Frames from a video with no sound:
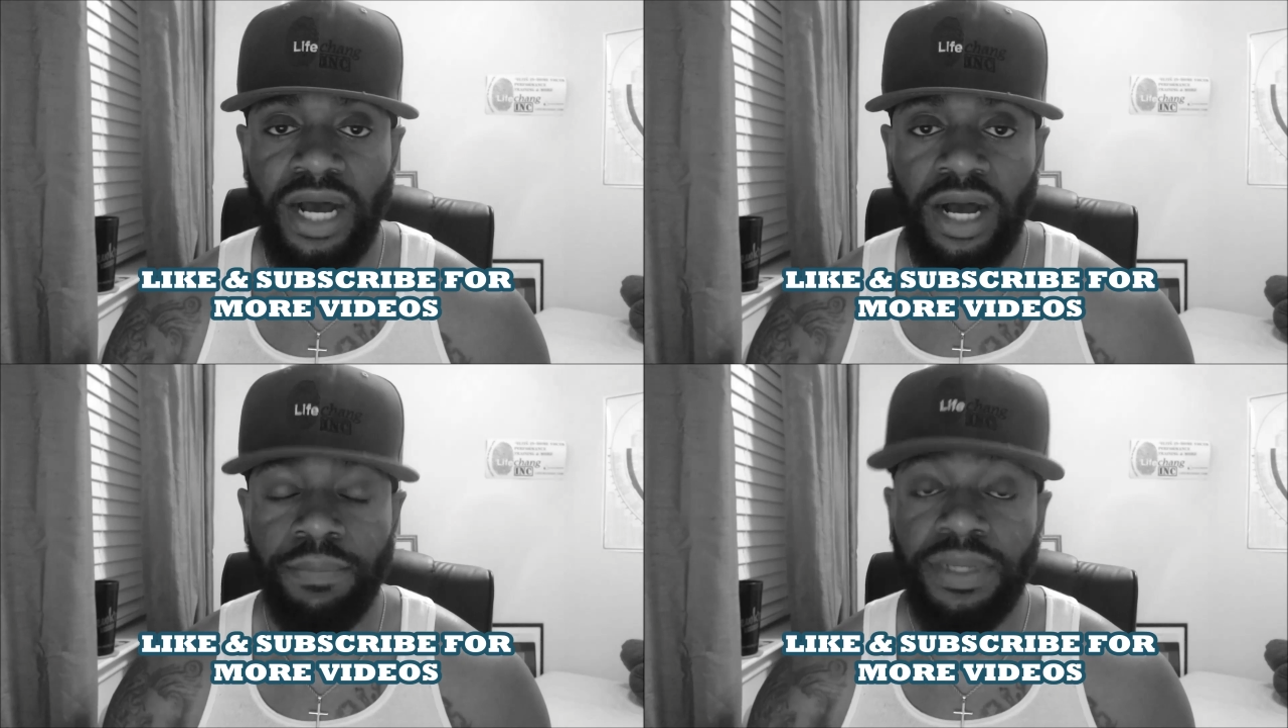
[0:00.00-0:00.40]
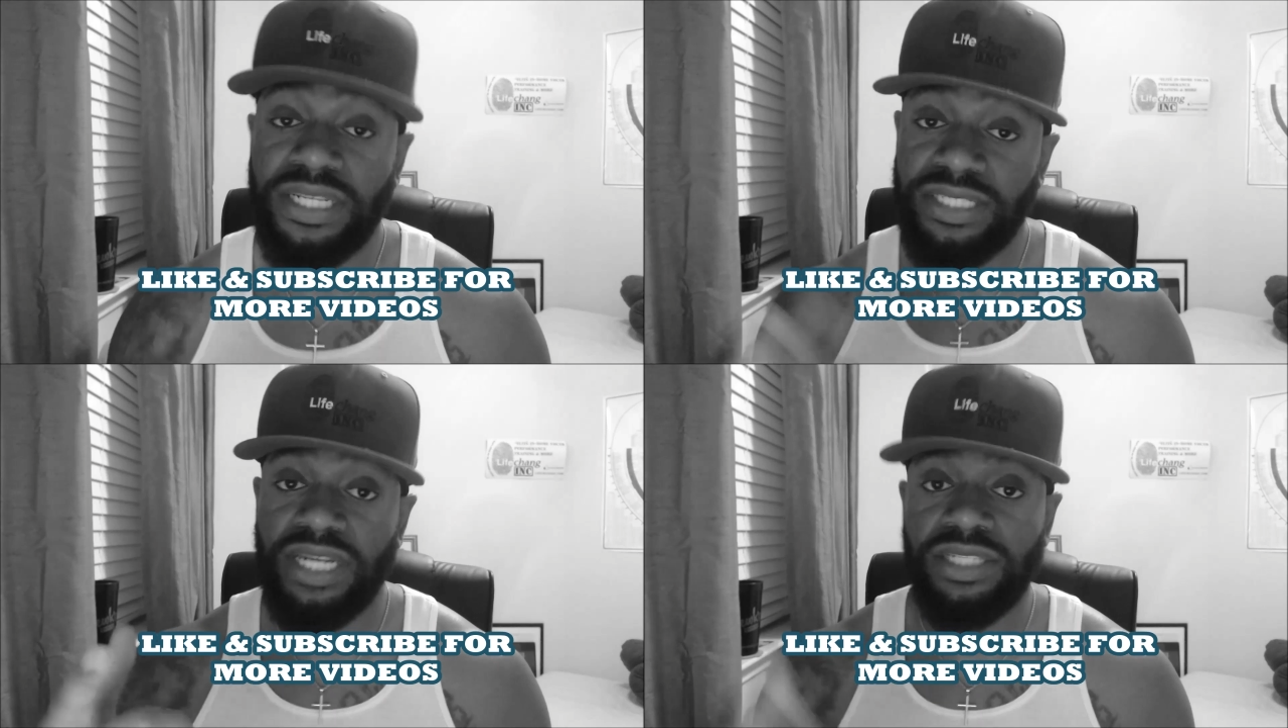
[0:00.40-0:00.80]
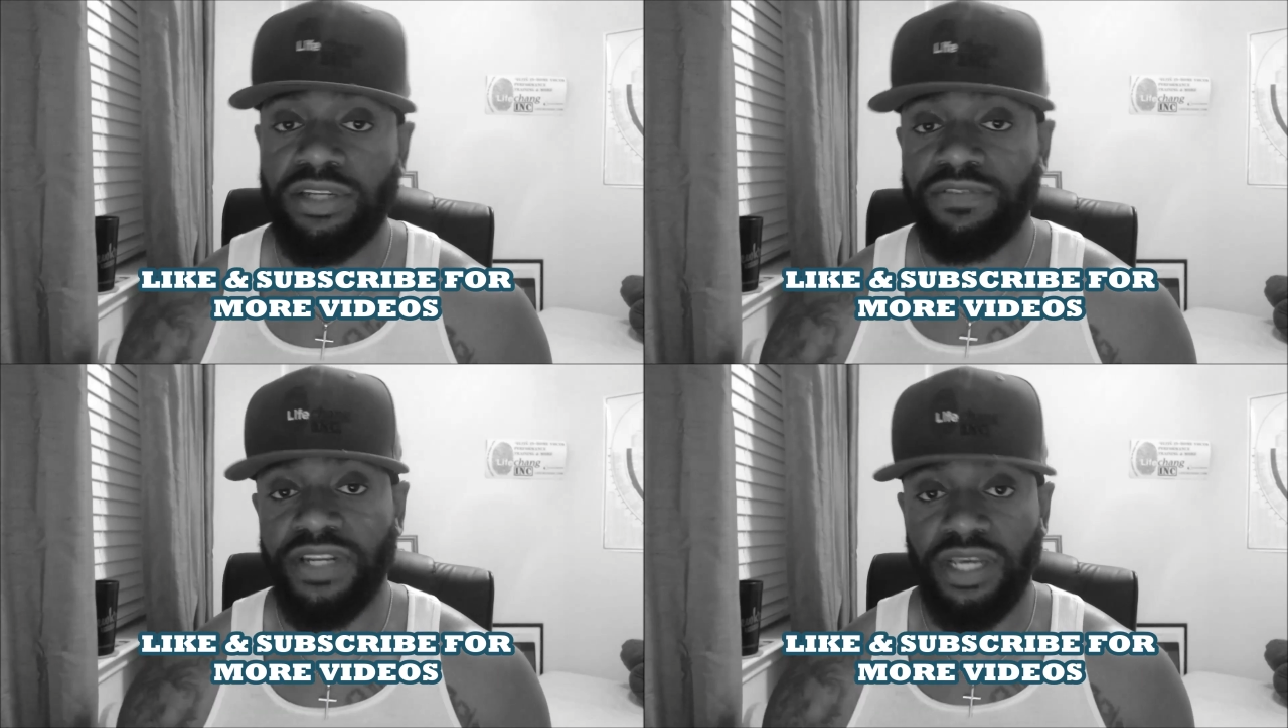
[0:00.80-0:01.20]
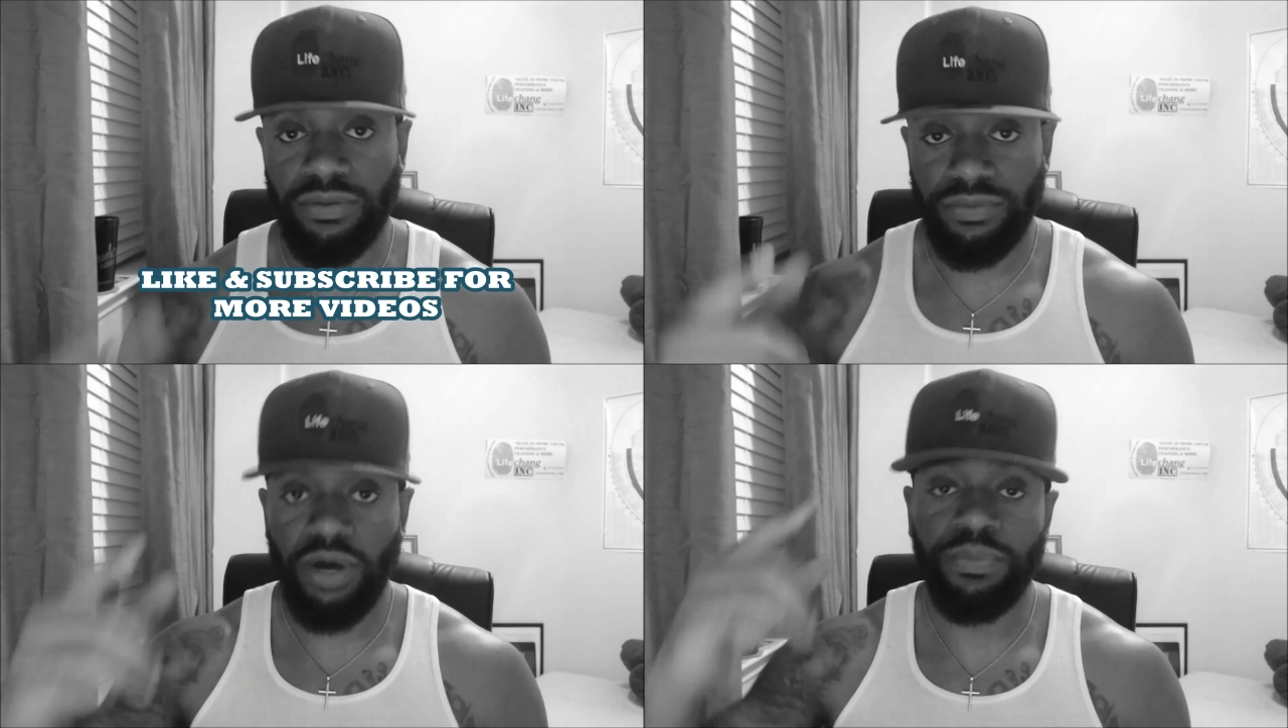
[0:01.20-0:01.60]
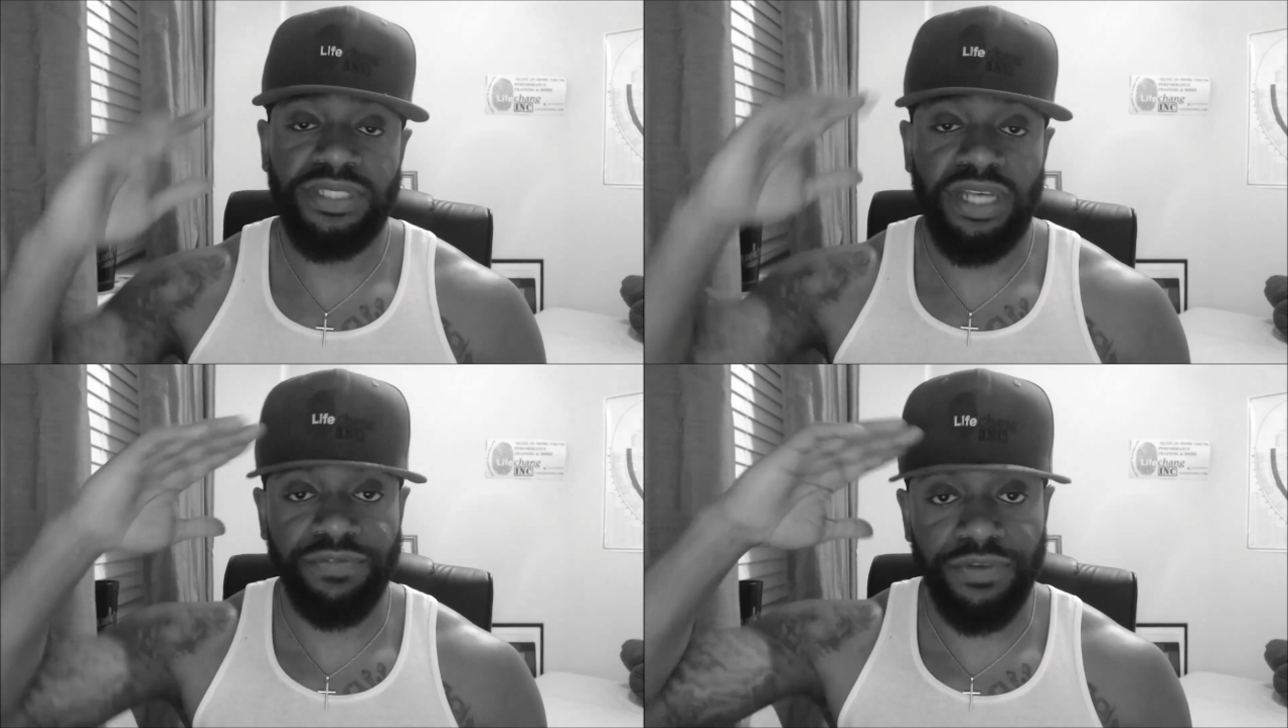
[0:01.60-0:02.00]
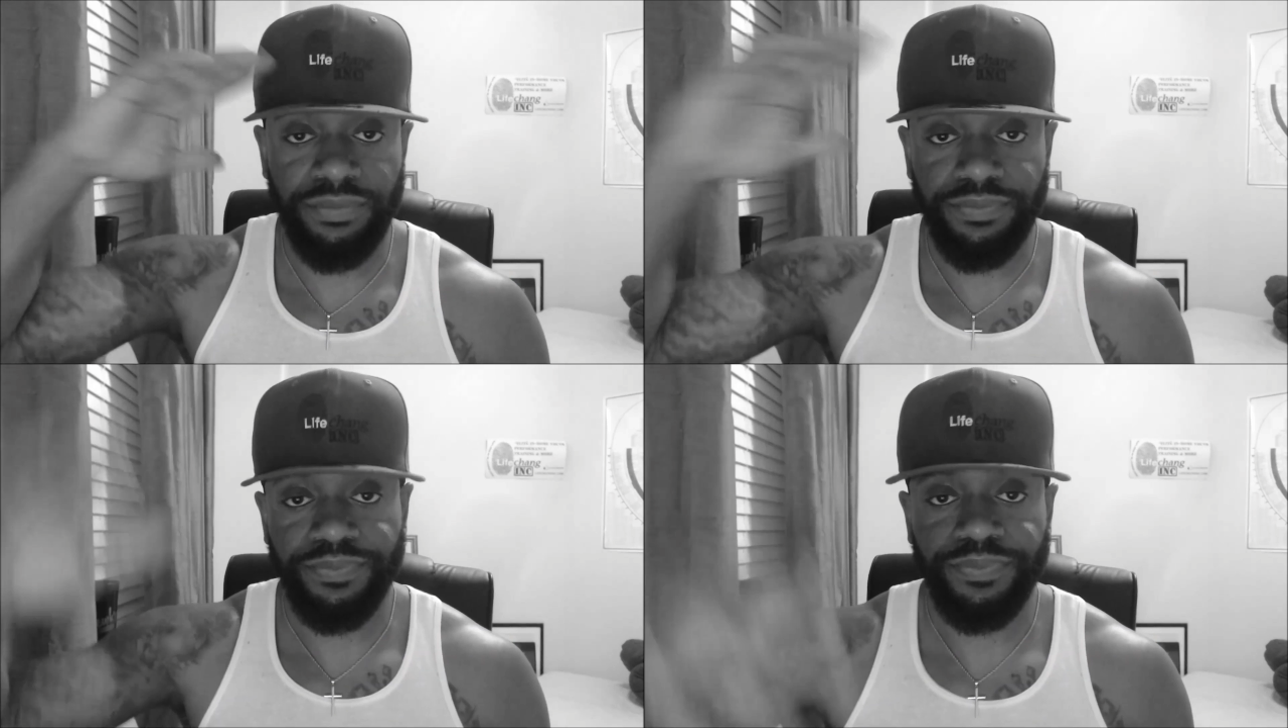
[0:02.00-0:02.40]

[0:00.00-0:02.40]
Um, but let's get into the video. Hope it's helpful.